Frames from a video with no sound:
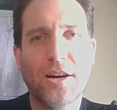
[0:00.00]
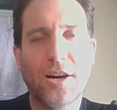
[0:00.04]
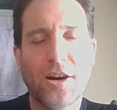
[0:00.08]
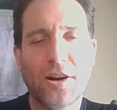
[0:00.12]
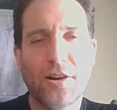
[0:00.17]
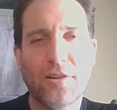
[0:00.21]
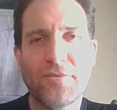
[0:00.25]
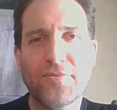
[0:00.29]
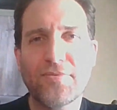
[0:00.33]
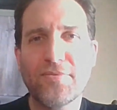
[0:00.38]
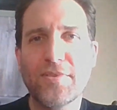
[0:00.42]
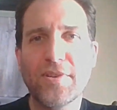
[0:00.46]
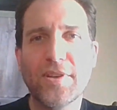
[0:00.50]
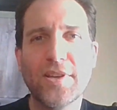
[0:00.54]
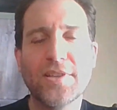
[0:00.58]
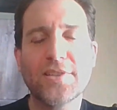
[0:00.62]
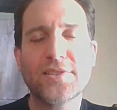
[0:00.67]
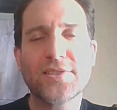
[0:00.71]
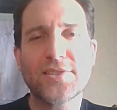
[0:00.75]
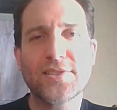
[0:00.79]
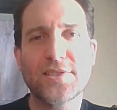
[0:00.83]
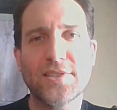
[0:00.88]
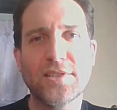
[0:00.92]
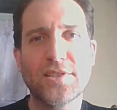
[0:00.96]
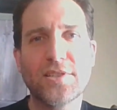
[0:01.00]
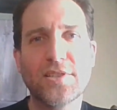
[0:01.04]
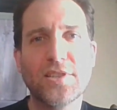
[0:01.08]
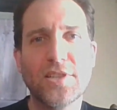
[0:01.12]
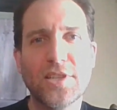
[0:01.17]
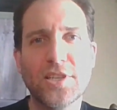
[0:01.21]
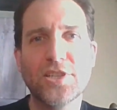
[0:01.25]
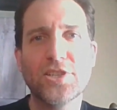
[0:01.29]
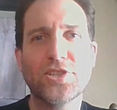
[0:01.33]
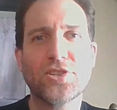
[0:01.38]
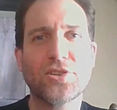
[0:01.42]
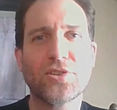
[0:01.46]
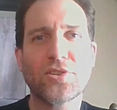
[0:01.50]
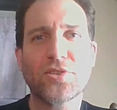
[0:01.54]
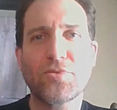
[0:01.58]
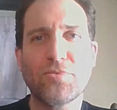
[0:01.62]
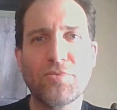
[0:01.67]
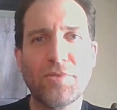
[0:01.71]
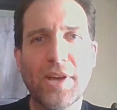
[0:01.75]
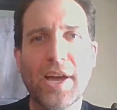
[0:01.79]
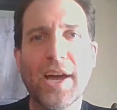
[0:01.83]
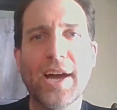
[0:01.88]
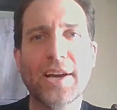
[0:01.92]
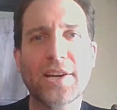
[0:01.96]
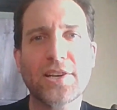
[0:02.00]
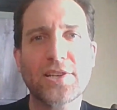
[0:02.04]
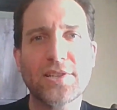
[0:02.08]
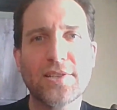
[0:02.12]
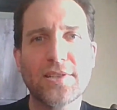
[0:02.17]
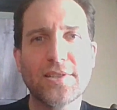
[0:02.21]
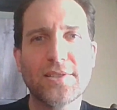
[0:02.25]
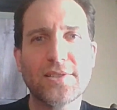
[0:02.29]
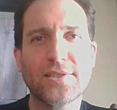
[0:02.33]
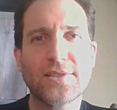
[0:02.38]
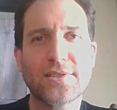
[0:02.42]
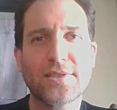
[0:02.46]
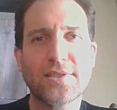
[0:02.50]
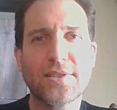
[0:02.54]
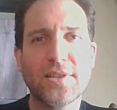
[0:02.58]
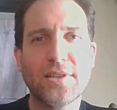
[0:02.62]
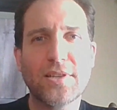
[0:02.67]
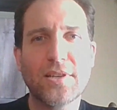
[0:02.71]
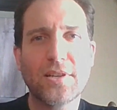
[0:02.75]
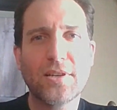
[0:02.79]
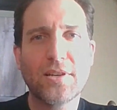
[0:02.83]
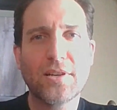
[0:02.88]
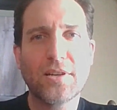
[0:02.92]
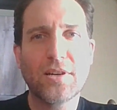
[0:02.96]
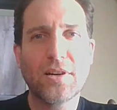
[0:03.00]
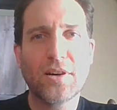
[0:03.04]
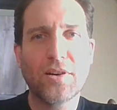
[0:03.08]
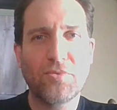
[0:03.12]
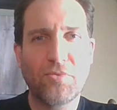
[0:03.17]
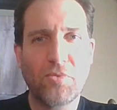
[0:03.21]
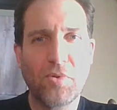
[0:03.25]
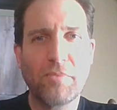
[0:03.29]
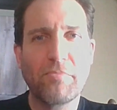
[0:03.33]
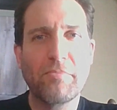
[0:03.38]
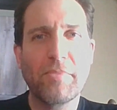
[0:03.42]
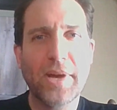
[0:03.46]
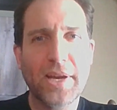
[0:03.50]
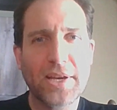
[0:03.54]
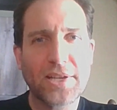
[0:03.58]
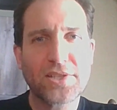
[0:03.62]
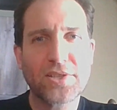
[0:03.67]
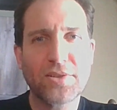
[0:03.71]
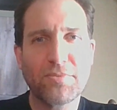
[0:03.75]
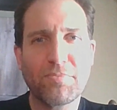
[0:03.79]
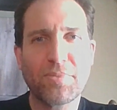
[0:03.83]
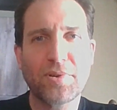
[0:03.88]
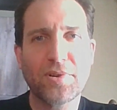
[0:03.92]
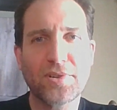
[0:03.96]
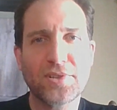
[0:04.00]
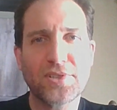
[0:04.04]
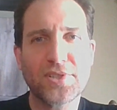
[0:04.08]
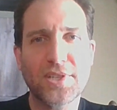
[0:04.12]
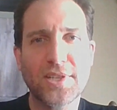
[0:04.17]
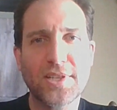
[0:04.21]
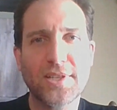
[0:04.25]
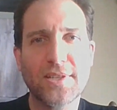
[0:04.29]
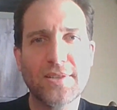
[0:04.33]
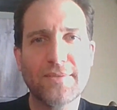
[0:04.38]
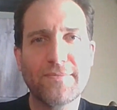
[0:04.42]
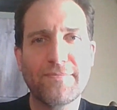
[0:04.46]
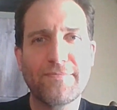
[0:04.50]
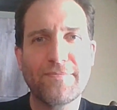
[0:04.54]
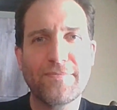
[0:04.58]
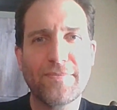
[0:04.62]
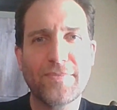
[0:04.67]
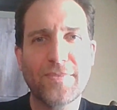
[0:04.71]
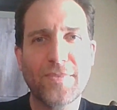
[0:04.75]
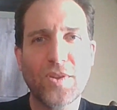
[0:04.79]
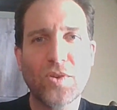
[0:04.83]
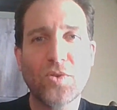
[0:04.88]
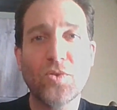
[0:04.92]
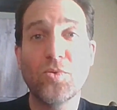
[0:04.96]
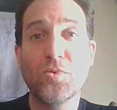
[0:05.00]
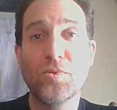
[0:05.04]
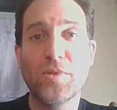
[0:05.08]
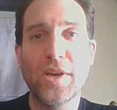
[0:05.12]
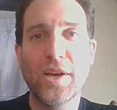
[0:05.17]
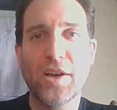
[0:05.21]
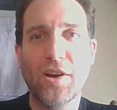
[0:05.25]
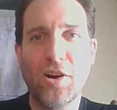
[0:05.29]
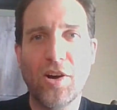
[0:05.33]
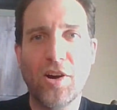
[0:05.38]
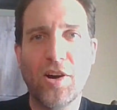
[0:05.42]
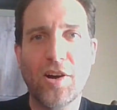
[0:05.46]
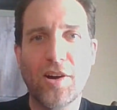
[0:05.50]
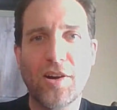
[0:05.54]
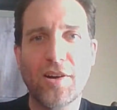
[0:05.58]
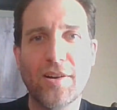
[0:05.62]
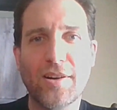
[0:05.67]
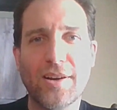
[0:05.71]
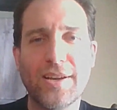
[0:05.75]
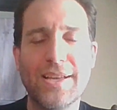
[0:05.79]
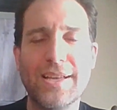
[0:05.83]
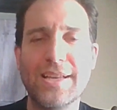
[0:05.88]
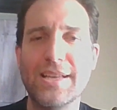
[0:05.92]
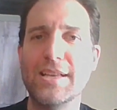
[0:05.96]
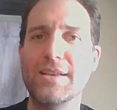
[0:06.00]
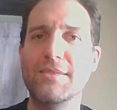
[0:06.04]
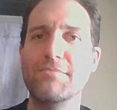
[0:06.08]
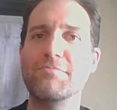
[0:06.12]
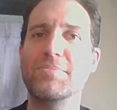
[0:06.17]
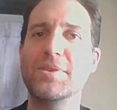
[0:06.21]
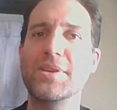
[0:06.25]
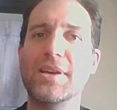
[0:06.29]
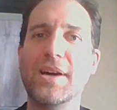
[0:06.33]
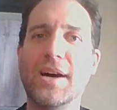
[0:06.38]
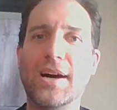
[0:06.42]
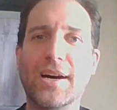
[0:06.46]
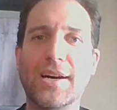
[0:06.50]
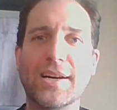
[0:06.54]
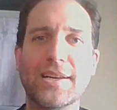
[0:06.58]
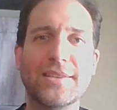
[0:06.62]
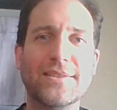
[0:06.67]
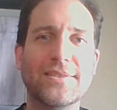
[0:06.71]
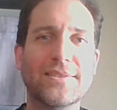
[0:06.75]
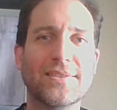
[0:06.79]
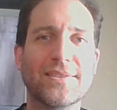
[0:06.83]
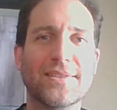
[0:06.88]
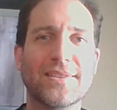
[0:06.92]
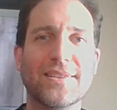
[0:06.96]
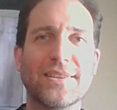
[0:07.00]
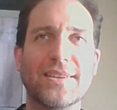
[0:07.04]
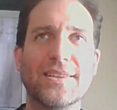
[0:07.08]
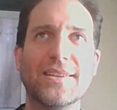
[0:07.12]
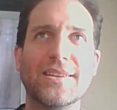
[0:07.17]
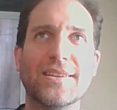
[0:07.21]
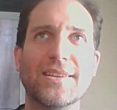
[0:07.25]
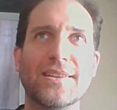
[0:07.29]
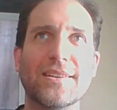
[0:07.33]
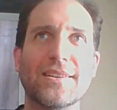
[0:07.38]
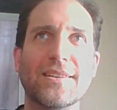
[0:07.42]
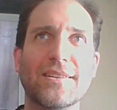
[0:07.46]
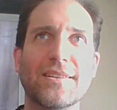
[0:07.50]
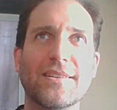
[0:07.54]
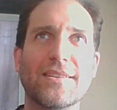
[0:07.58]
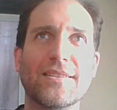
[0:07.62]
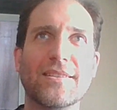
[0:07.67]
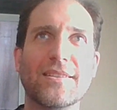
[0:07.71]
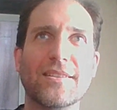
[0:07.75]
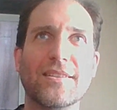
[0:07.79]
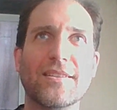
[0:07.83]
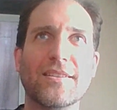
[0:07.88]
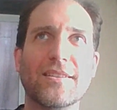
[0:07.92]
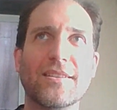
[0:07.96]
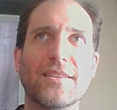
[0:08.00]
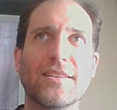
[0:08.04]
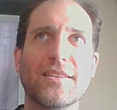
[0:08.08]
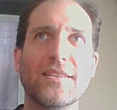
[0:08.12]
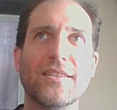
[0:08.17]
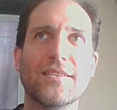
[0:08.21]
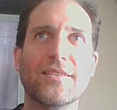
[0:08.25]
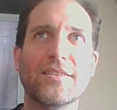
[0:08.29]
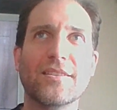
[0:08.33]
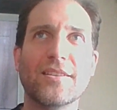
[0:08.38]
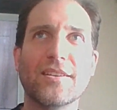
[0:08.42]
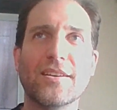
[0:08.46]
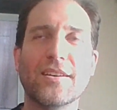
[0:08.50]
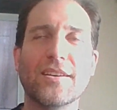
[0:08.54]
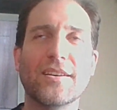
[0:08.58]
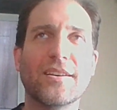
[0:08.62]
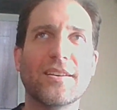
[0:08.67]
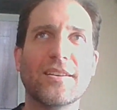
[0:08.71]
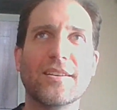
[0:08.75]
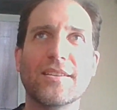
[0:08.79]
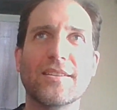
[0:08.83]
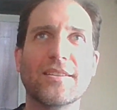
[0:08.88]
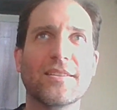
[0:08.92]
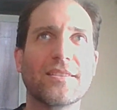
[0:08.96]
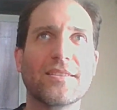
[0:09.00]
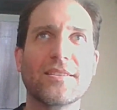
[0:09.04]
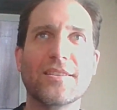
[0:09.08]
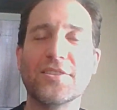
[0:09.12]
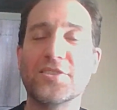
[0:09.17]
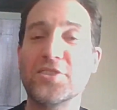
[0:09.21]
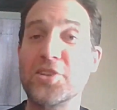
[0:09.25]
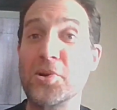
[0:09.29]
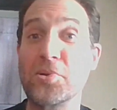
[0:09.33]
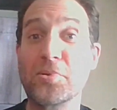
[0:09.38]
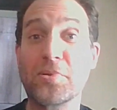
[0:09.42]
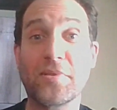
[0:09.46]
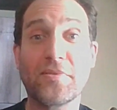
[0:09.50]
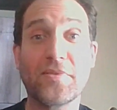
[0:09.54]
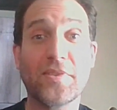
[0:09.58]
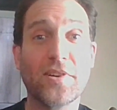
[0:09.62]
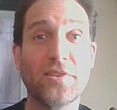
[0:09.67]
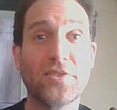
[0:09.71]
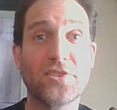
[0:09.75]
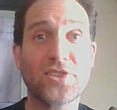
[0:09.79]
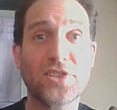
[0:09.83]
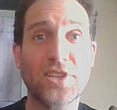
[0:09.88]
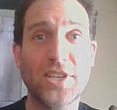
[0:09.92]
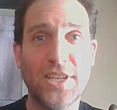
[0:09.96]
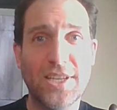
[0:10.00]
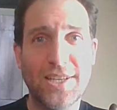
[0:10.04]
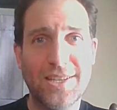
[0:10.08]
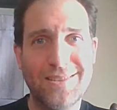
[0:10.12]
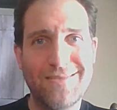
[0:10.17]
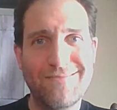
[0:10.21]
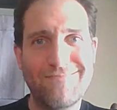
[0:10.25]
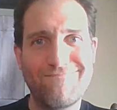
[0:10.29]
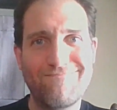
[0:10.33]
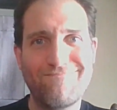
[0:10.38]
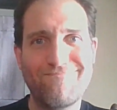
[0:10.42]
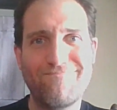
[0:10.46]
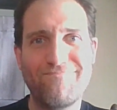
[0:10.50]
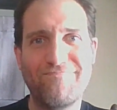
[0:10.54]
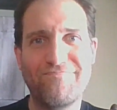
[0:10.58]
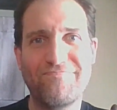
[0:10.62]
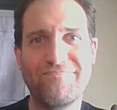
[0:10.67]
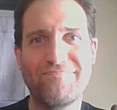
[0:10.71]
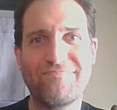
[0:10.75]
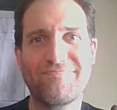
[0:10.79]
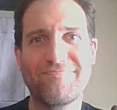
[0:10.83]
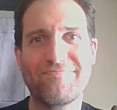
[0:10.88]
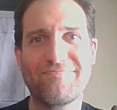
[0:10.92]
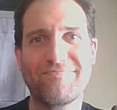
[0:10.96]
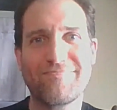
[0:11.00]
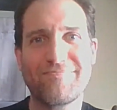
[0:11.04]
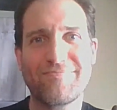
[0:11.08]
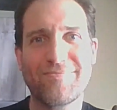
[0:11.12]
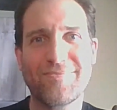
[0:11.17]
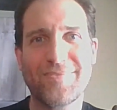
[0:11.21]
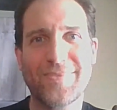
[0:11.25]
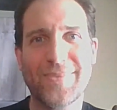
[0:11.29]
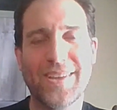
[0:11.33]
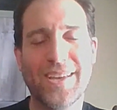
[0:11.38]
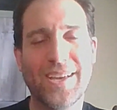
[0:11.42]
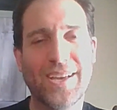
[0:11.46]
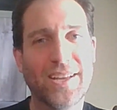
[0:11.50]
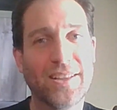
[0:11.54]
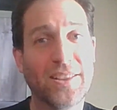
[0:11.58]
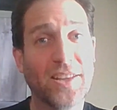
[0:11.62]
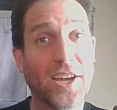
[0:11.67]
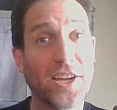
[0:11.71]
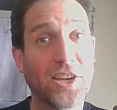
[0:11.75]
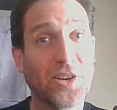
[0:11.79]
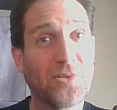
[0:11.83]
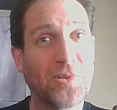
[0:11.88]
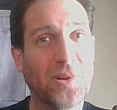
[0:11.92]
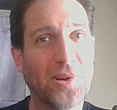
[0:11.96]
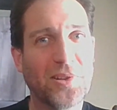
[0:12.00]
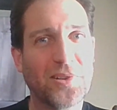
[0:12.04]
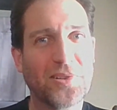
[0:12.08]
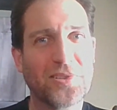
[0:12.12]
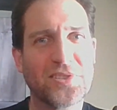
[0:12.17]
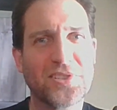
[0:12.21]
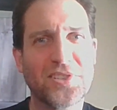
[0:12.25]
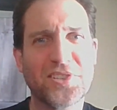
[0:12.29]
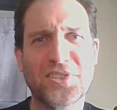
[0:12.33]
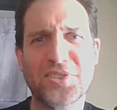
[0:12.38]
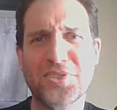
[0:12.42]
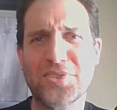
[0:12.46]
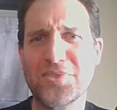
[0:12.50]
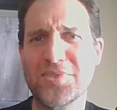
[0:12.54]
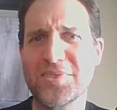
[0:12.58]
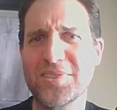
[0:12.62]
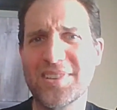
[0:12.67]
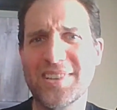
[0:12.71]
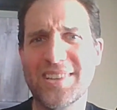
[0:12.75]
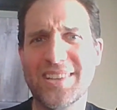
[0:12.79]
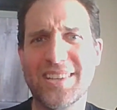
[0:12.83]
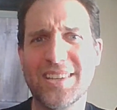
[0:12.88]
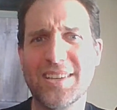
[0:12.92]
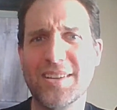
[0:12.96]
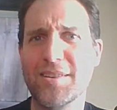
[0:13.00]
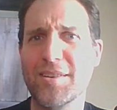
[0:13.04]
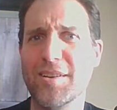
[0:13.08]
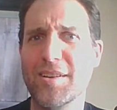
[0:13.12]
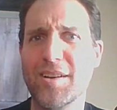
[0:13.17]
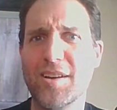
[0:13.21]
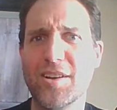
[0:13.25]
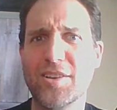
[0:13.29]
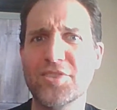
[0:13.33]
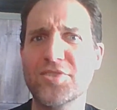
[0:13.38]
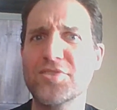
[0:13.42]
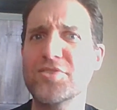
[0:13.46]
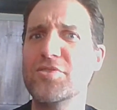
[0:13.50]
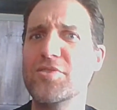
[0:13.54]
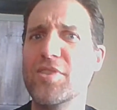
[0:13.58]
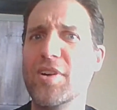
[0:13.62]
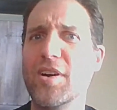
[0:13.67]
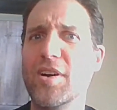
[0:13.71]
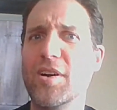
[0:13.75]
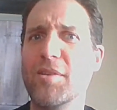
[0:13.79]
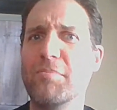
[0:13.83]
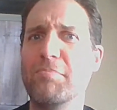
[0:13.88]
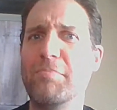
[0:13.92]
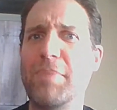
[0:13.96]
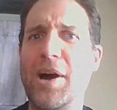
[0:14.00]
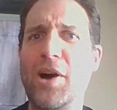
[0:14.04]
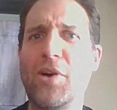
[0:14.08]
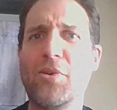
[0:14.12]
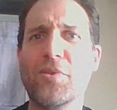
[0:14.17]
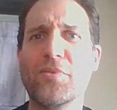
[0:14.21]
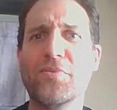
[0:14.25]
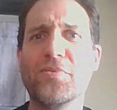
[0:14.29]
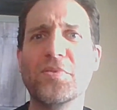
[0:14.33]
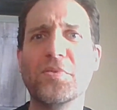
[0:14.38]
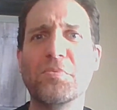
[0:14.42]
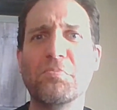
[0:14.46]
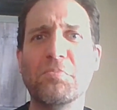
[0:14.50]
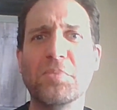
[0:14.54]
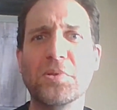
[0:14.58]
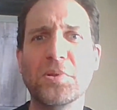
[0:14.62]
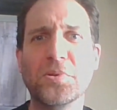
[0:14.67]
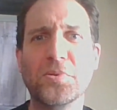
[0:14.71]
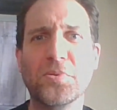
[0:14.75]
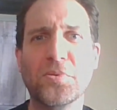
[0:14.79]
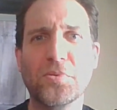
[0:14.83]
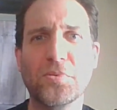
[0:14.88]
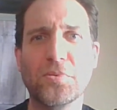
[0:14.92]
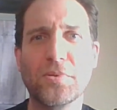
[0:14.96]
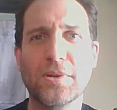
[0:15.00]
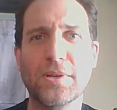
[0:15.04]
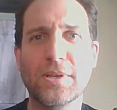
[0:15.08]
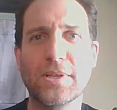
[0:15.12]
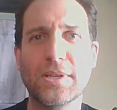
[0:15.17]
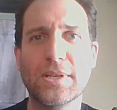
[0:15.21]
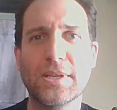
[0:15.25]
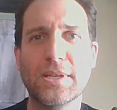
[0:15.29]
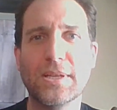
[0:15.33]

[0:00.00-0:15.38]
our instant knee-jerk reactions of what makes a person who they are, beyond the tone of their skin. And Nightcrawler is certainly a powerful blue,